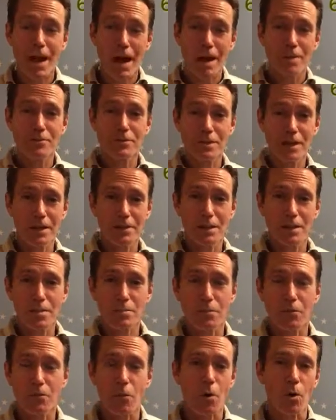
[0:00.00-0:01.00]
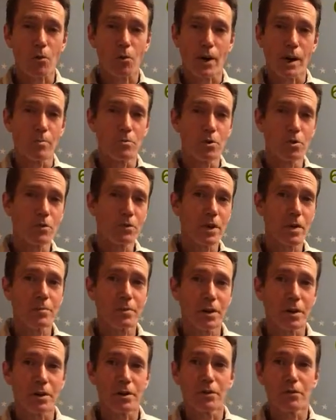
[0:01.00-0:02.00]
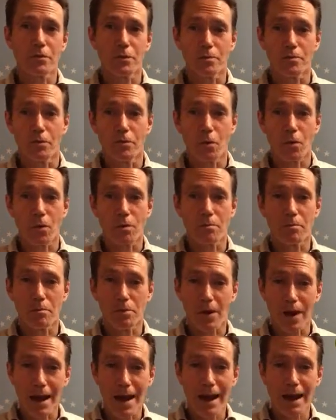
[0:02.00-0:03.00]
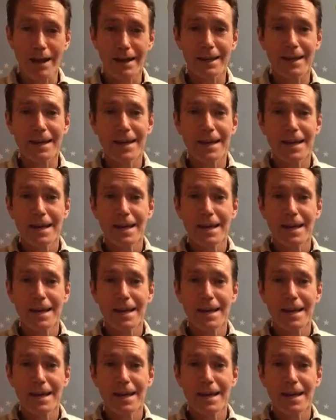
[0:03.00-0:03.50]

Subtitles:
I've done this before when I moved up here from Fort Bragg.